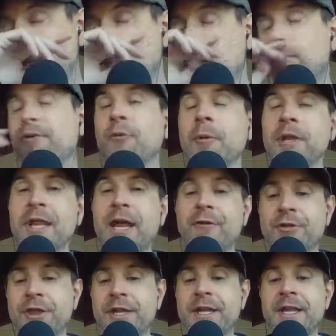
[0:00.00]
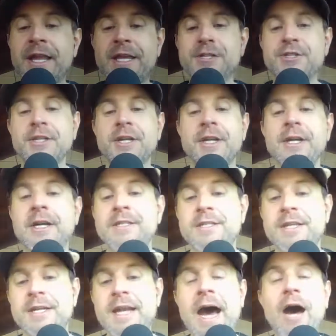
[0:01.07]
They went from 11th in the East
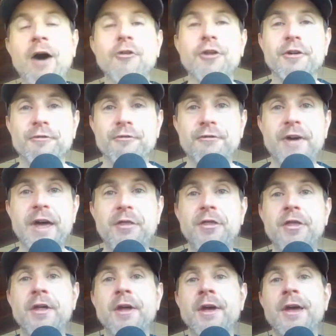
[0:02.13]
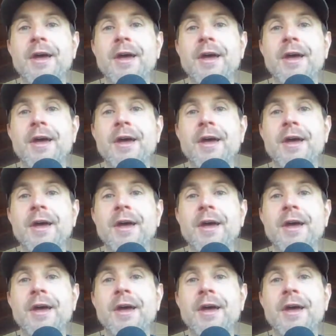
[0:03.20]
to now they're 5th,